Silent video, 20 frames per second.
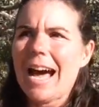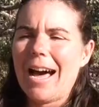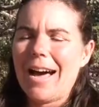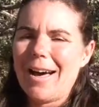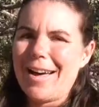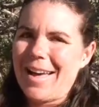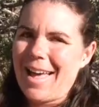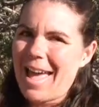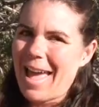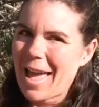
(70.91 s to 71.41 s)

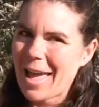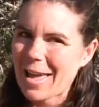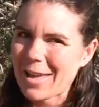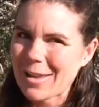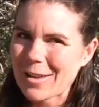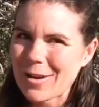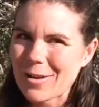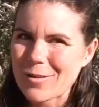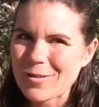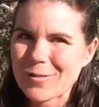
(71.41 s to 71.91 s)
uh,
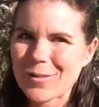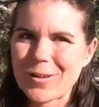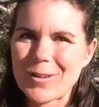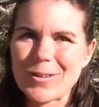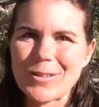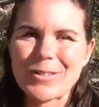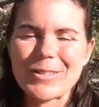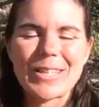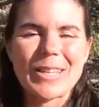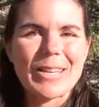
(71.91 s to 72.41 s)

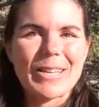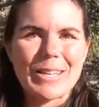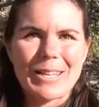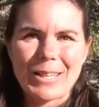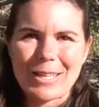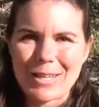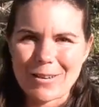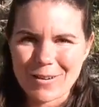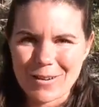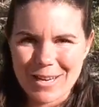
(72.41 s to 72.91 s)
hangovers,
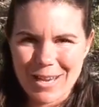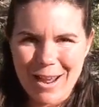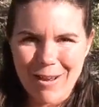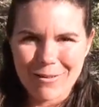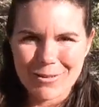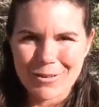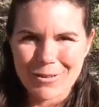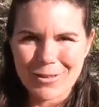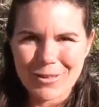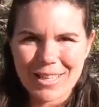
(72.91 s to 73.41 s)
clearing
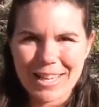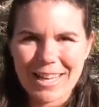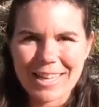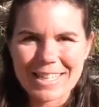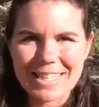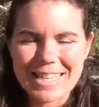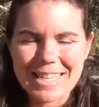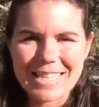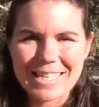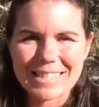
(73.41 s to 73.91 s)
out your
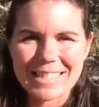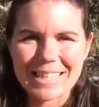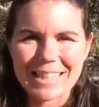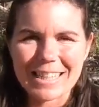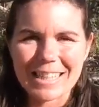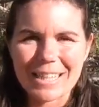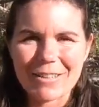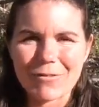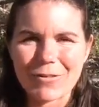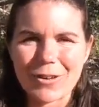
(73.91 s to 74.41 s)
kidneys
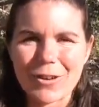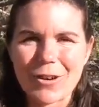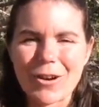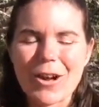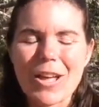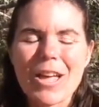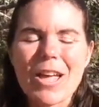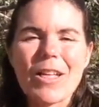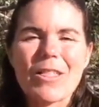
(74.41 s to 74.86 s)
and liver.